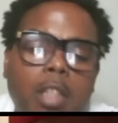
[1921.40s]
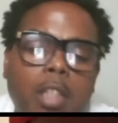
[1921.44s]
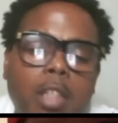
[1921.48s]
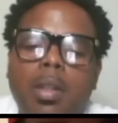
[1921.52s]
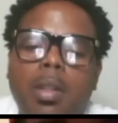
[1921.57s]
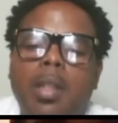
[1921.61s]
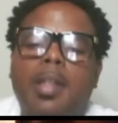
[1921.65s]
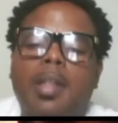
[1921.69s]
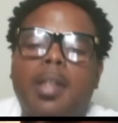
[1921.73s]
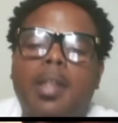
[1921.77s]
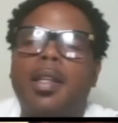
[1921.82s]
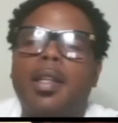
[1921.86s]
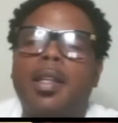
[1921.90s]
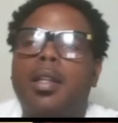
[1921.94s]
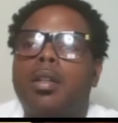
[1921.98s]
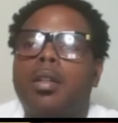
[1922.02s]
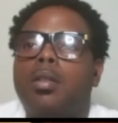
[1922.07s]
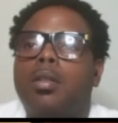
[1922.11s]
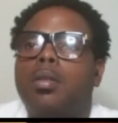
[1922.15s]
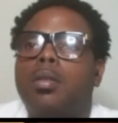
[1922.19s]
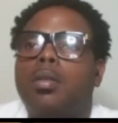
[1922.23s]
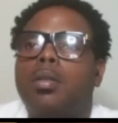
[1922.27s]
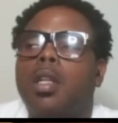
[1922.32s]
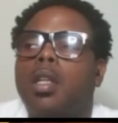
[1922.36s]
you could
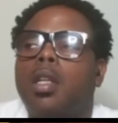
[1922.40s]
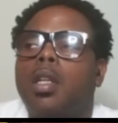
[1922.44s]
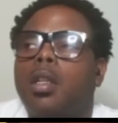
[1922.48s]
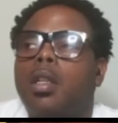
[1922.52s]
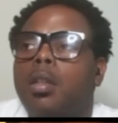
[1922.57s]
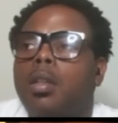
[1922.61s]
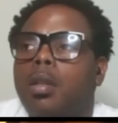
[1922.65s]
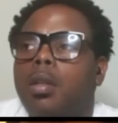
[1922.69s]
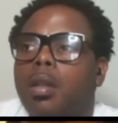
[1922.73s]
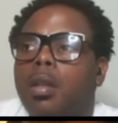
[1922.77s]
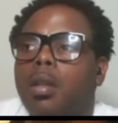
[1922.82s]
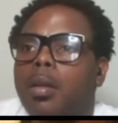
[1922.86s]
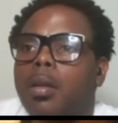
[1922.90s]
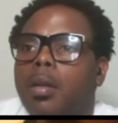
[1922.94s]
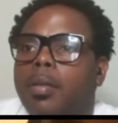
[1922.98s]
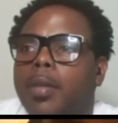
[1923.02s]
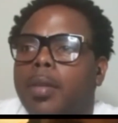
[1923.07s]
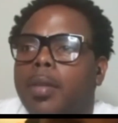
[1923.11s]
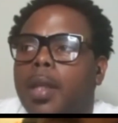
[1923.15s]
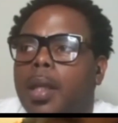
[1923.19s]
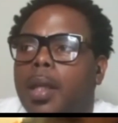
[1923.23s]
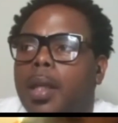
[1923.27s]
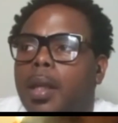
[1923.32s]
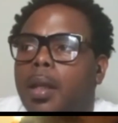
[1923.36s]
tell, you know what I'm
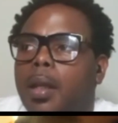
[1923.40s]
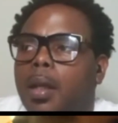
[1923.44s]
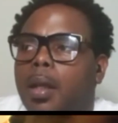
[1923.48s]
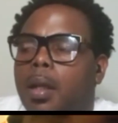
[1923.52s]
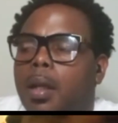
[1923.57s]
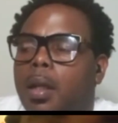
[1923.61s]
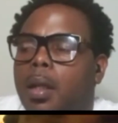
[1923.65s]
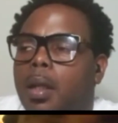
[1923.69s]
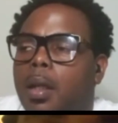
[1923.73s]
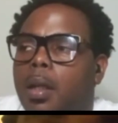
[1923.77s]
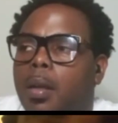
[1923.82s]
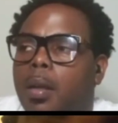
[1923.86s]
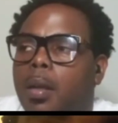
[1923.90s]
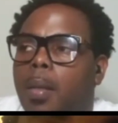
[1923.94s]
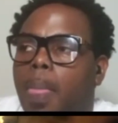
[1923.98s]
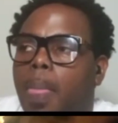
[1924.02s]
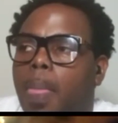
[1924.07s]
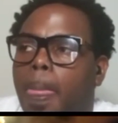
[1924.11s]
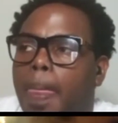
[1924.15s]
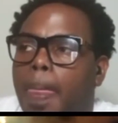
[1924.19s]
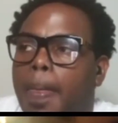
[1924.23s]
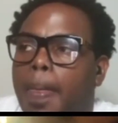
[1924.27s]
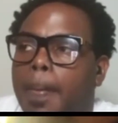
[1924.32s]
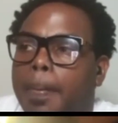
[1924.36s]
saying,
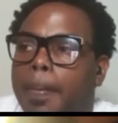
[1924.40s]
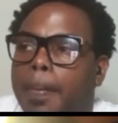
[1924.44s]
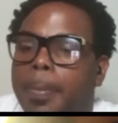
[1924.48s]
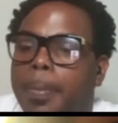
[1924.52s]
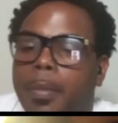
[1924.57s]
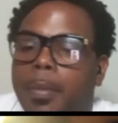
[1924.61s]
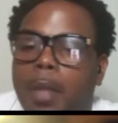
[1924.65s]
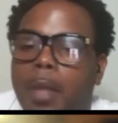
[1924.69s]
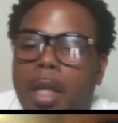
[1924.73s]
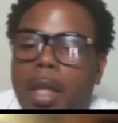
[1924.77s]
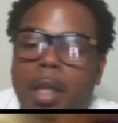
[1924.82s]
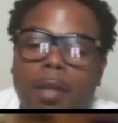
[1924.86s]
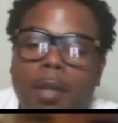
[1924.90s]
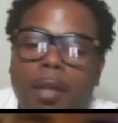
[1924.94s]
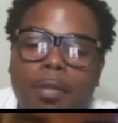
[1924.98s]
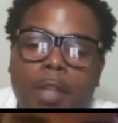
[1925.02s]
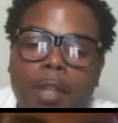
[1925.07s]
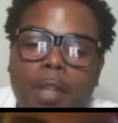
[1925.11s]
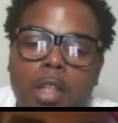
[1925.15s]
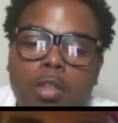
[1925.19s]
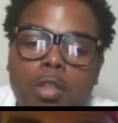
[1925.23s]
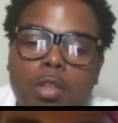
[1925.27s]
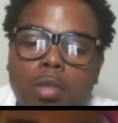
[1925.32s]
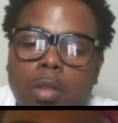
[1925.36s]

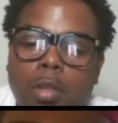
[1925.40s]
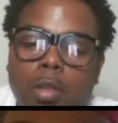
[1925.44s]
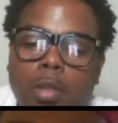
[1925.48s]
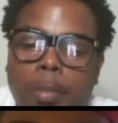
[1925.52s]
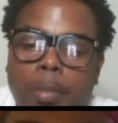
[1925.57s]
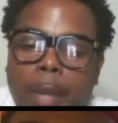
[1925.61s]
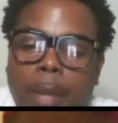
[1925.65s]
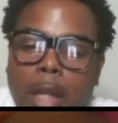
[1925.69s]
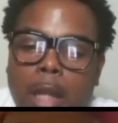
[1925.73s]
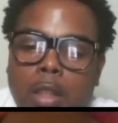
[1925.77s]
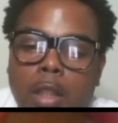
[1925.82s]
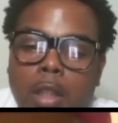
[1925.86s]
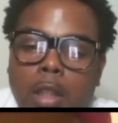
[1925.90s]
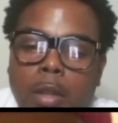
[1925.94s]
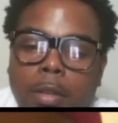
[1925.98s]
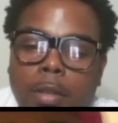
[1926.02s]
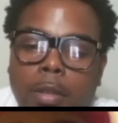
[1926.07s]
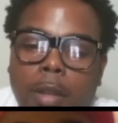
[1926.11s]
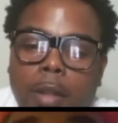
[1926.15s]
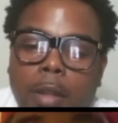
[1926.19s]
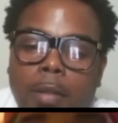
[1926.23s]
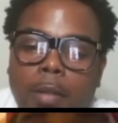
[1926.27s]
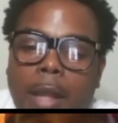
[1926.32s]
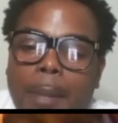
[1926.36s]
individuals about
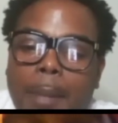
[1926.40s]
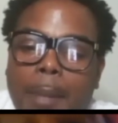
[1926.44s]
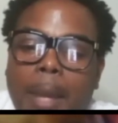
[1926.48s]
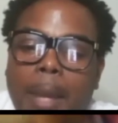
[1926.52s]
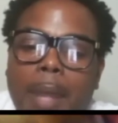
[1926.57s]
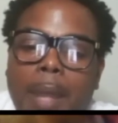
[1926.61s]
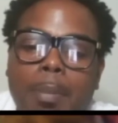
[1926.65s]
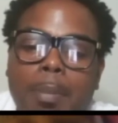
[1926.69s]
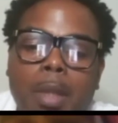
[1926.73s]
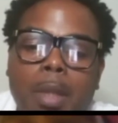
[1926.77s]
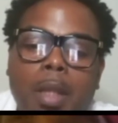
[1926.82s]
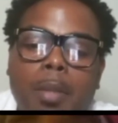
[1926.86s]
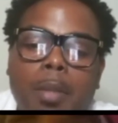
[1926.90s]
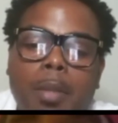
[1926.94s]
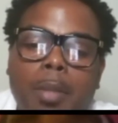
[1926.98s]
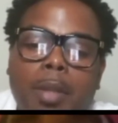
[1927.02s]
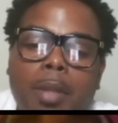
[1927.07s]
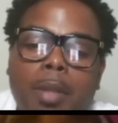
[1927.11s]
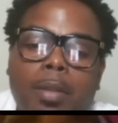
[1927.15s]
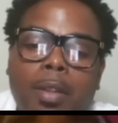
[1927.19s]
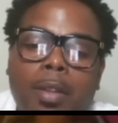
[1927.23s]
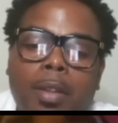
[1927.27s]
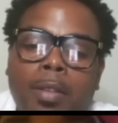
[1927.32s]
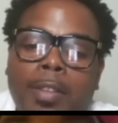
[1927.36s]
yourself that might be a
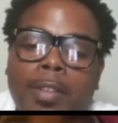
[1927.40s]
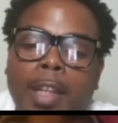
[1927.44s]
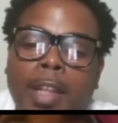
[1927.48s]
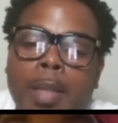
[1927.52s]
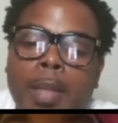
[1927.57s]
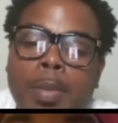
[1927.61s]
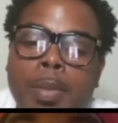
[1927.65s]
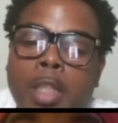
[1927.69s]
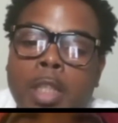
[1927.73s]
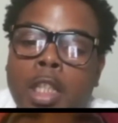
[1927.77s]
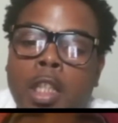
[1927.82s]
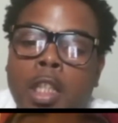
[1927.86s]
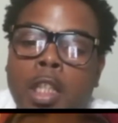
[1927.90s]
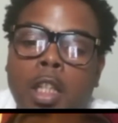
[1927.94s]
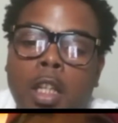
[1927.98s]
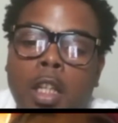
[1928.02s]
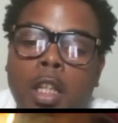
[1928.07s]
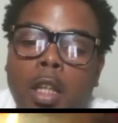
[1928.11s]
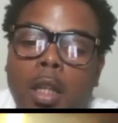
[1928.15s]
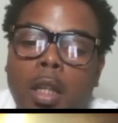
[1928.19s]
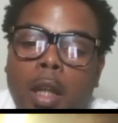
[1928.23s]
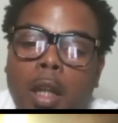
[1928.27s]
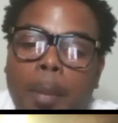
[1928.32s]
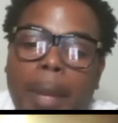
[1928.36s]
misconception
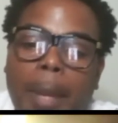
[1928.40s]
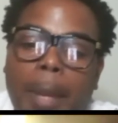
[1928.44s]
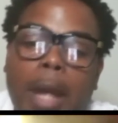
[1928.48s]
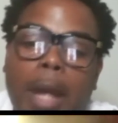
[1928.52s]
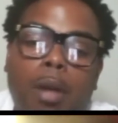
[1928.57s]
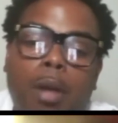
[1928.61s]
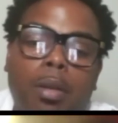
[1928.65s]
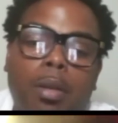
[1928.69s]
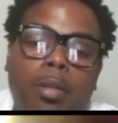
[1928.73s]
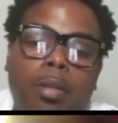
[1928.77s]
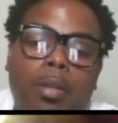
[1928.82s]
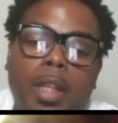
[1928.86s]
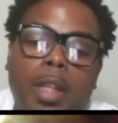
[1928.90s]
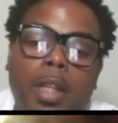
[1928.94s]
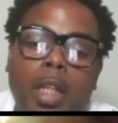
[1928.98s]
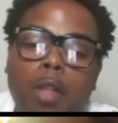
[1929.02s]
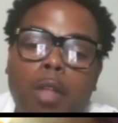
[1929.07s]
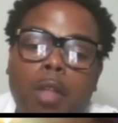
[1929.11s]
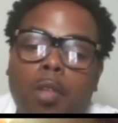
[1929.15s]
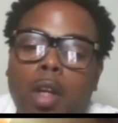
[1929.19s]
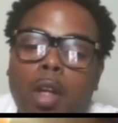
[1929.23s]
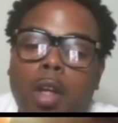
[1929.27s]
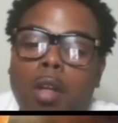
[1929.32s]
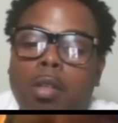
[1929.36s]
about
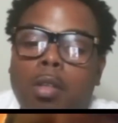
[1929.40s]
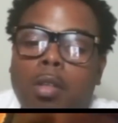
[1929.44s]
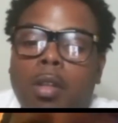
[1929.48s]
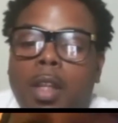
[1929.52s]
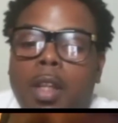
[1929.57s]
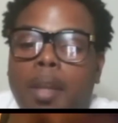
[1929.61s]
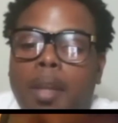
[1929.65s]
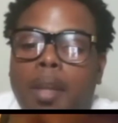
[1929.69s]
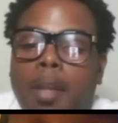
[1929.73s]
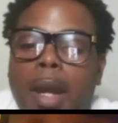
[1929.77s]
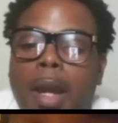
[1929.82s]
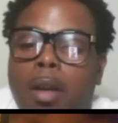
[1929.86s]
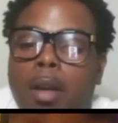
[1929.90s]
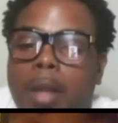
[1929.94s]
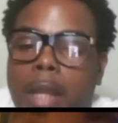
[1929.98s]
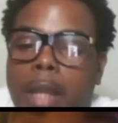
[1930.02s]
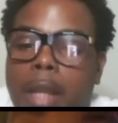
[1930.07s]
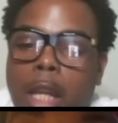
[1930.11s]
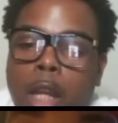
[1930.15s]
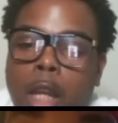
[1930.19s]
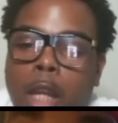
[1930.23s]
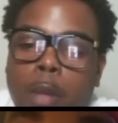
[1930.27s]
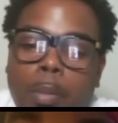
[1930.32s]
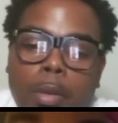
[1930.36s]
Sonny Roseland, about
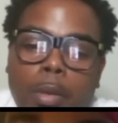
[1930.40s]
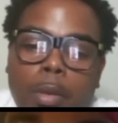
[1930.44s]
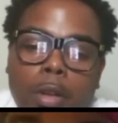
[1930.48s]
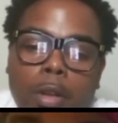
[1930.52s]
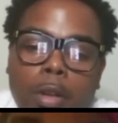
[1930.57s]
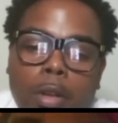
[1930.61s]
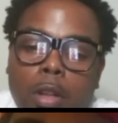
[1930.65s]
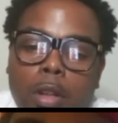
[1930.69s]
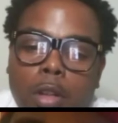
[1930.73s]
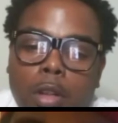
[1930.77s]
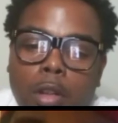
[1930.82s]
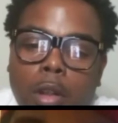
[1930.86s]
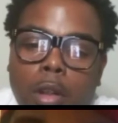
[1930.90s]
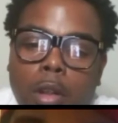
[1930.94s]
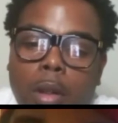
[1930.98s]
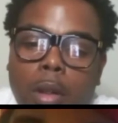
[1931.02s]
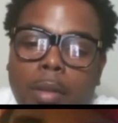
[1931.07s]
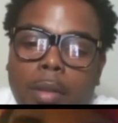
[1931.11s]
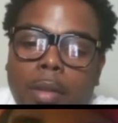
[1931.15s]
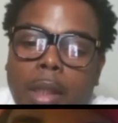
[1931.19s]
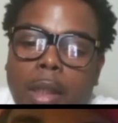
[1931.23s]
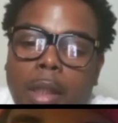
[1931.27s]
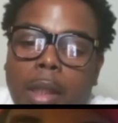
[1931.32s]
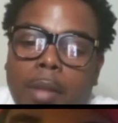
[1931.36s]
Edbrooke? You know what
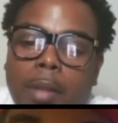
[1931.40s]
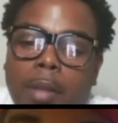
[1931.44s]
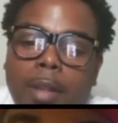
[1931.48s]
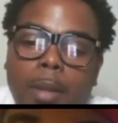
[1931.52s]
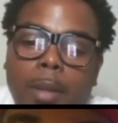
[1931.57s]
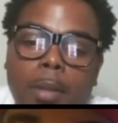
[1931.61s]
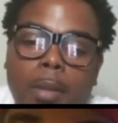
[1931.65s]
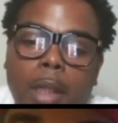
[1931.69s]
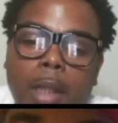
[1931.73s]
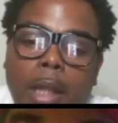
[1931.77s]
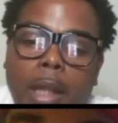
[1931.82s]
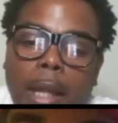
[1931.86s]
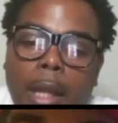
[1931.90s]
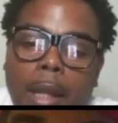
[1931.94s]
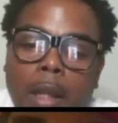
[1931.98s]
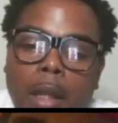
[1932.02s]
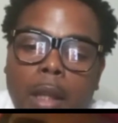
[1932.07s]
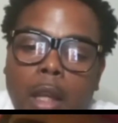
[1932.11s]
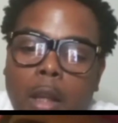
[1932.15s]
I'm saying? Something that